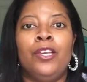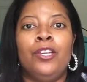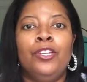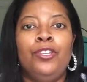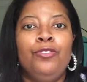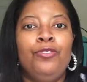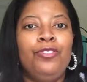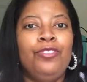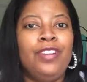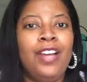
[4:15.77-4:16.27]

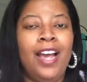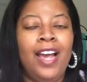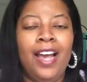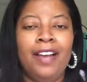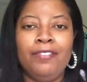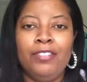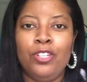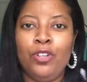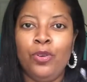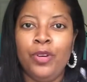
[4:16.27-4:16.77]
You do not
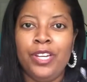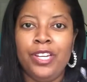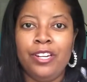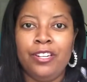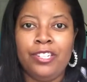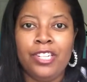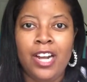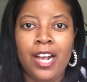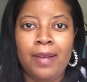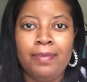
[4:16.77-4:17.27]
have to quit
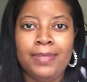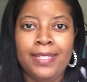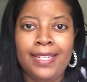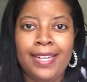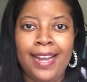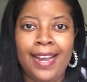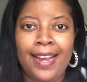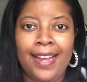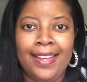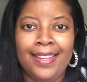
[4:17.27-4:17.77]
your job
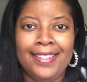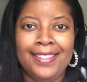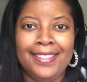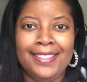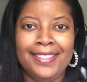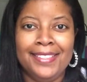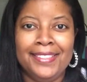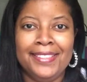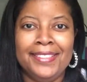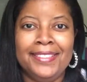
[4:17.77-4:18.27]
today.
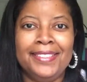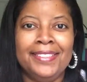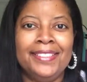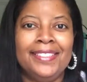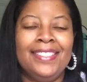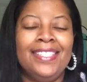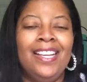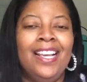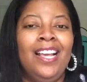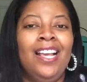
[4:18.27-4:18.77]

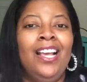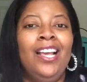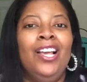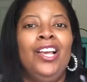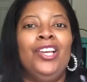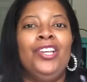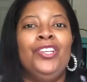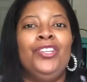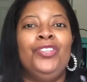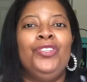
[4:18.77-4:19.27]

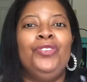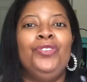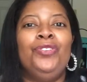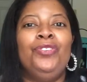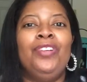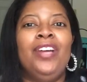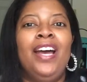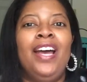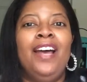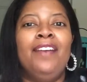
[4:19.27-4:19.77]
You
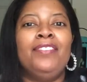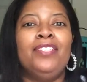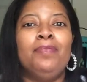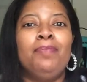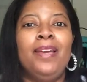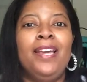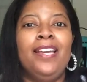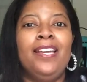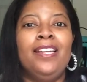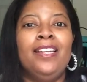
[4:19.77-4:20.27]
do not have to
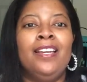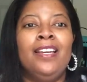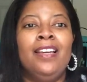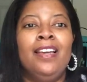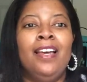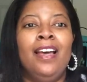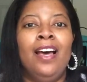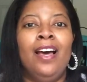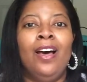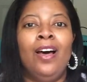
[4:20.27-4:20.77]
make
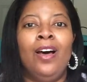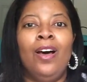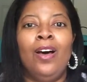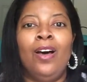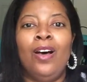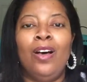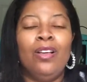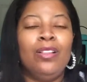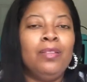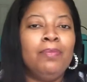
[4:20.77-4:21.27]

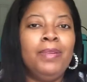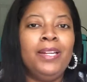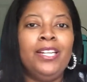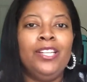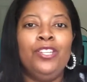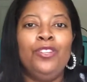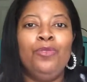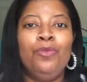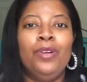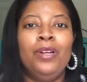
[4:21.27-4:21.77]
all the
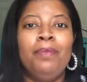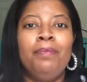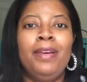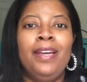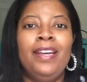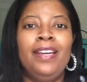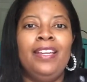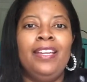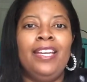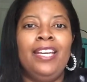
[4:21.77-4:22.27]
money you want to
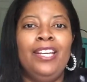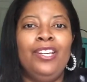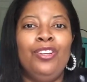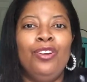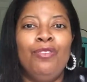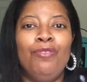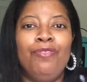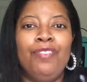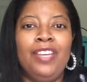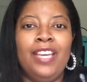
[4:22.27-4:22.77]
make in
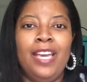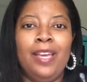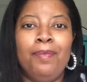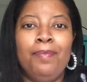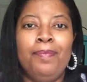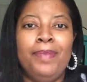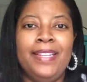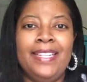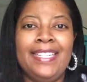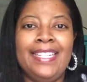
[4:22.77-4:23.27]
your VA
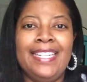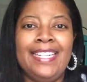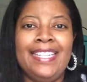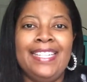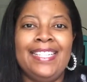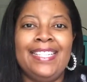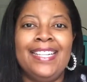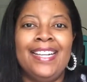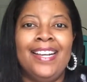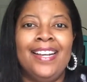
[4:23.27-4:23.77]

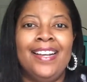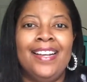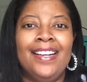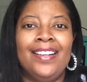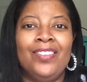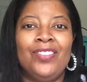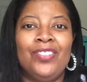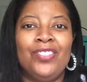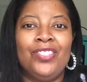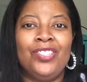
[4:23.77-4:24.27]
business
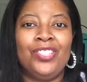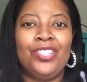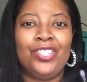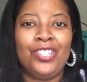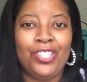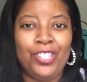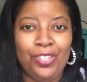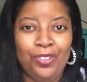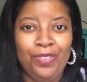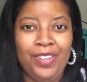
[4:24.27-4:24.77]

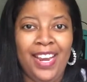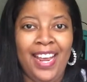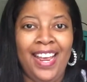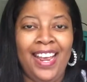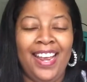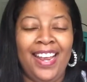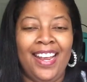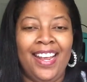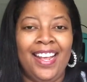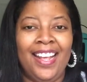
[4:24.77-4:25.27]

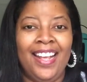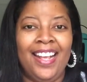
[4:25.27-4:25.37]
today.